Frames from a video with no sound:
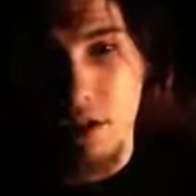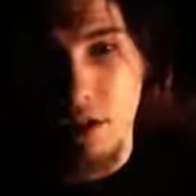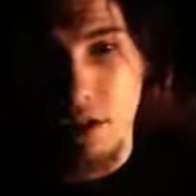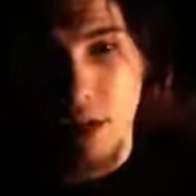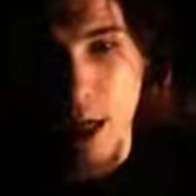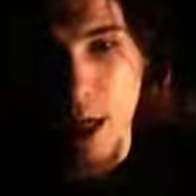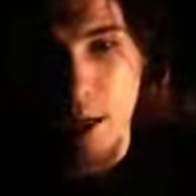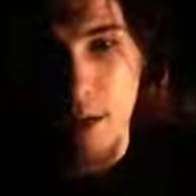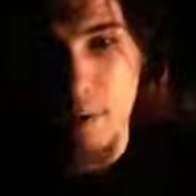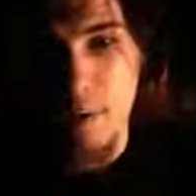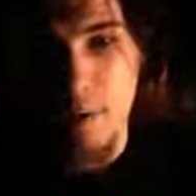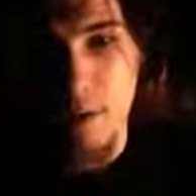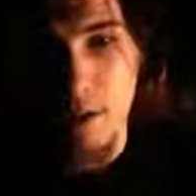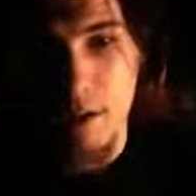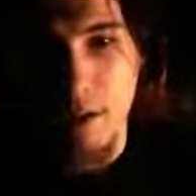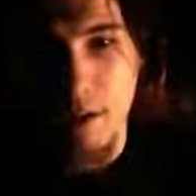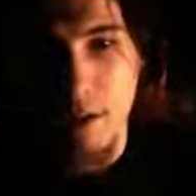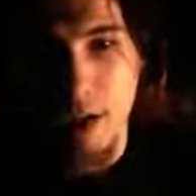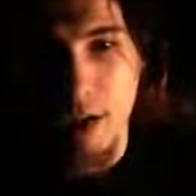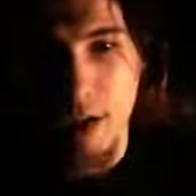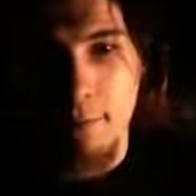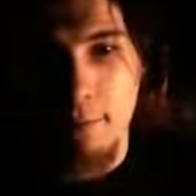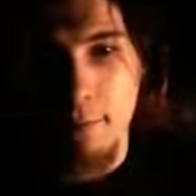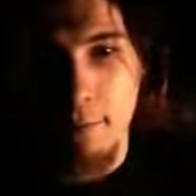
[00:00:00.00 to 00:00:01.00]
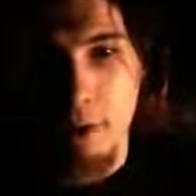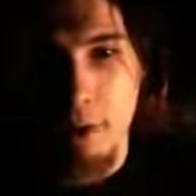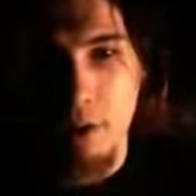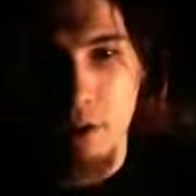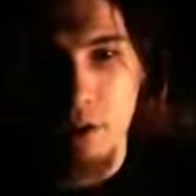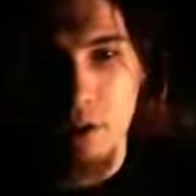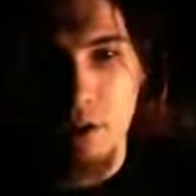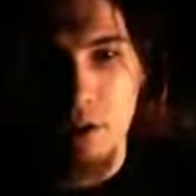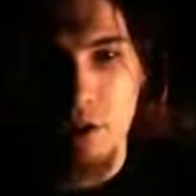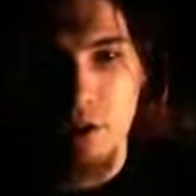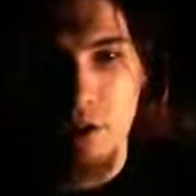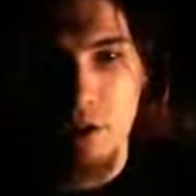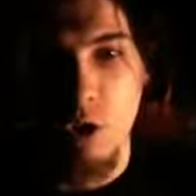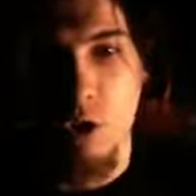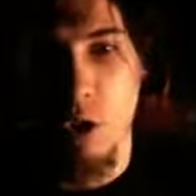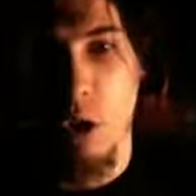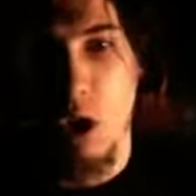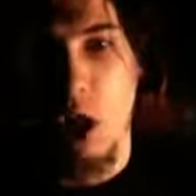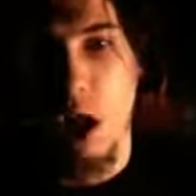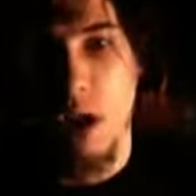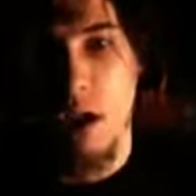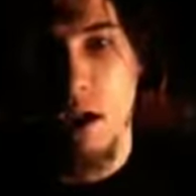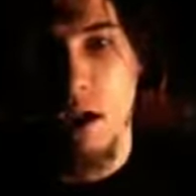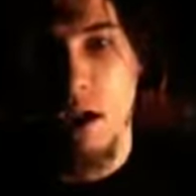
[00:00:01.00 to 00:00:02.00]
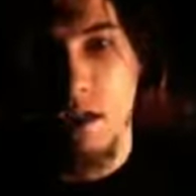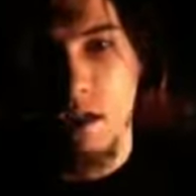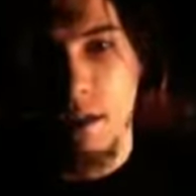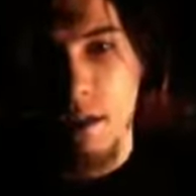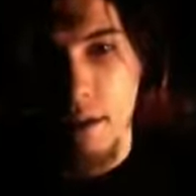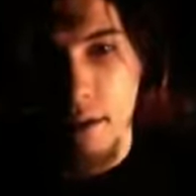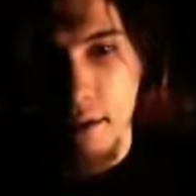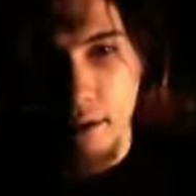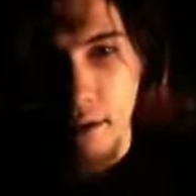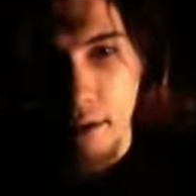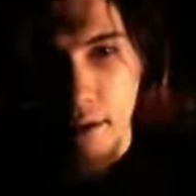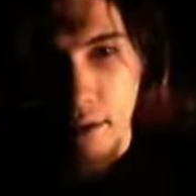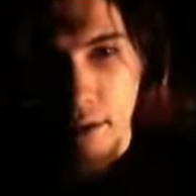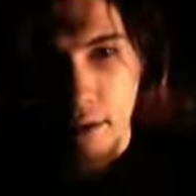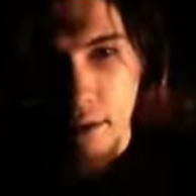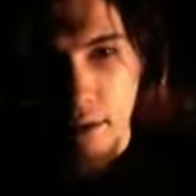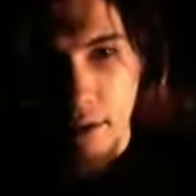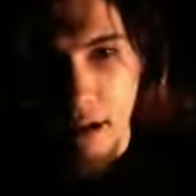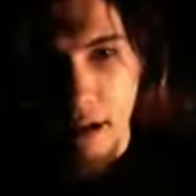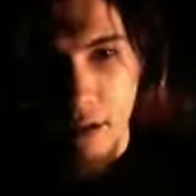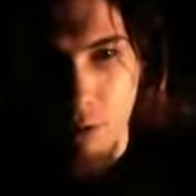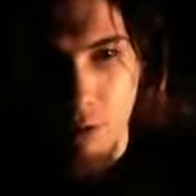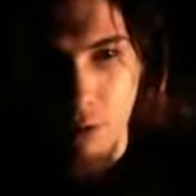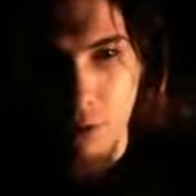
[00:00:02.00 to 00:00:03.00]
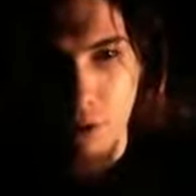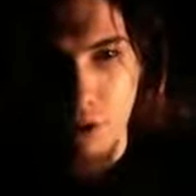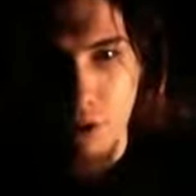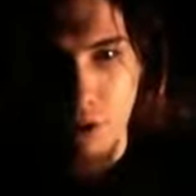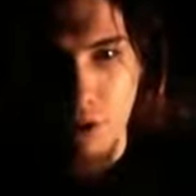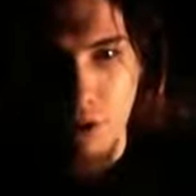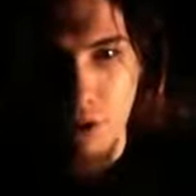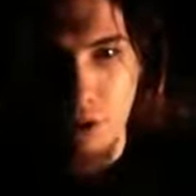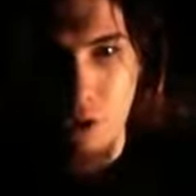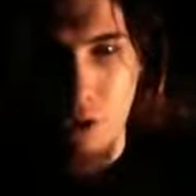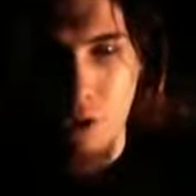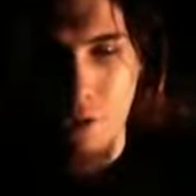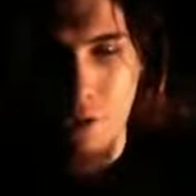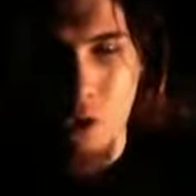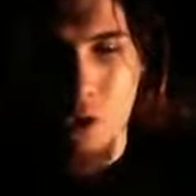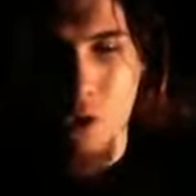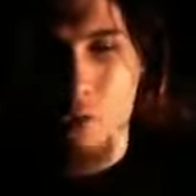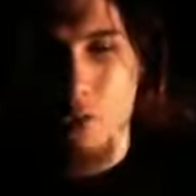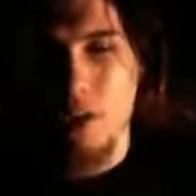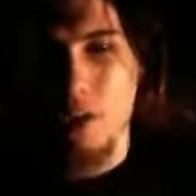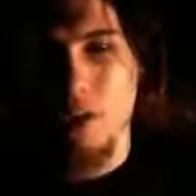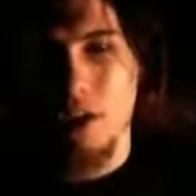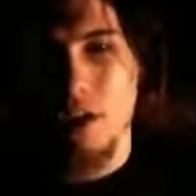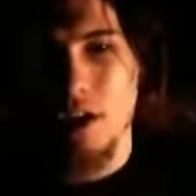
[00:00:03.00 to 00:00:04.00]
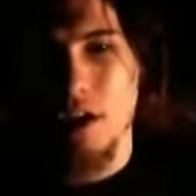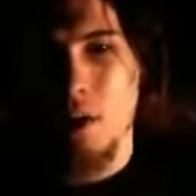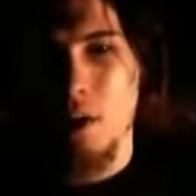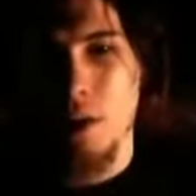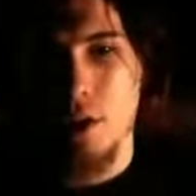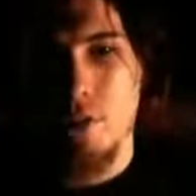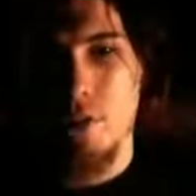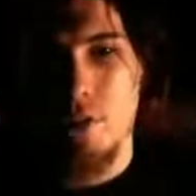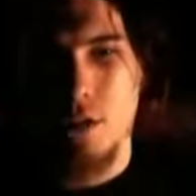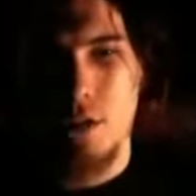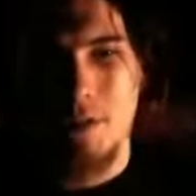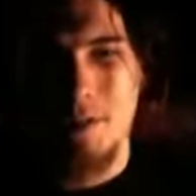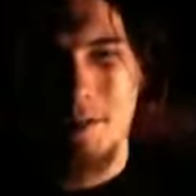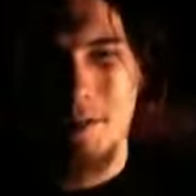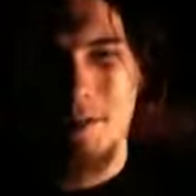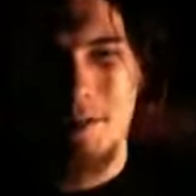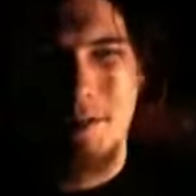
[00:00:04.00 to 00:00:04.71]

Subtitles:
to Age of Consent Part Deux. I would do a formal video on the first